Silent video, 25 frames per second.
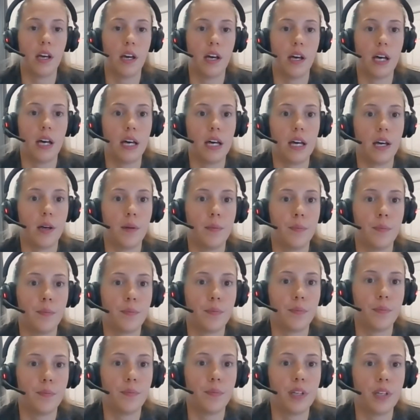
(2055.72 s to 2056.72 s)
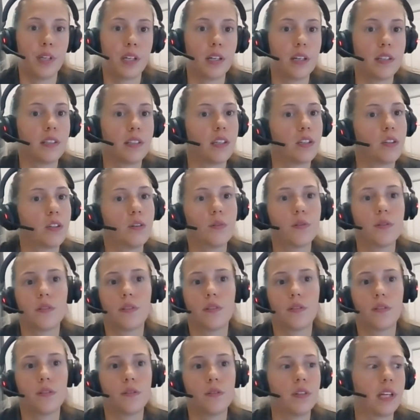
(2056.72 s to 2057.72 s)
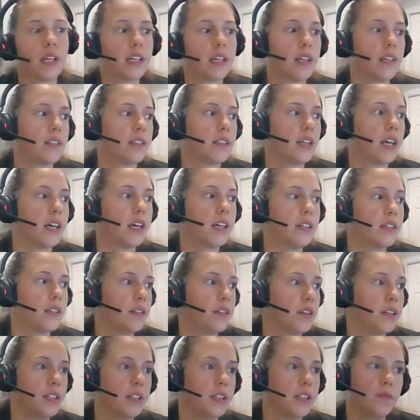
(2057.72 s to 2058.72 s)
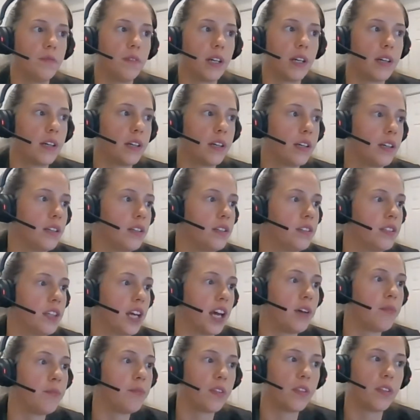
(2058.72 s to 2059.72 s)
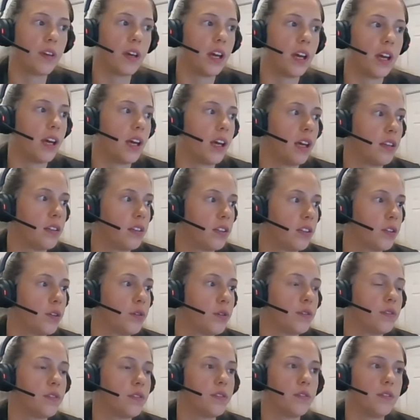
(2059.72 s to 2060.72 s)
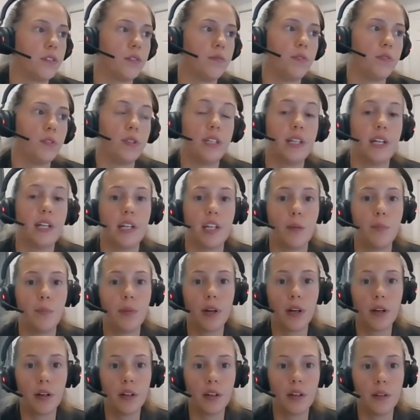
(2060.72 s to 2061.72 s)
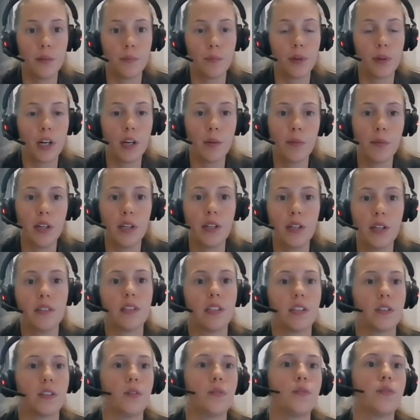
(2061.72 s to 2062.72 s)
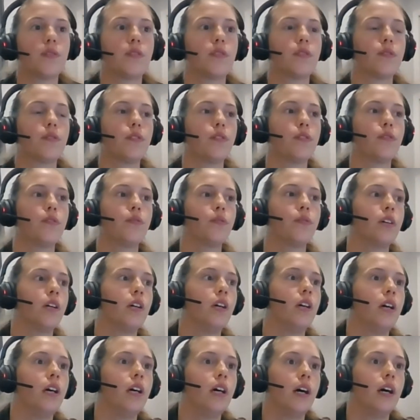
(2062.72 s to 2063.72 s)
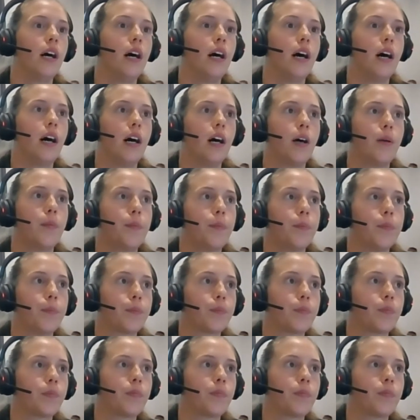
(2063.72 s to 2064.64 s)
um, because it goes through, like I said, it's very in depth and it goes through if you need any permit permits. It goes through um,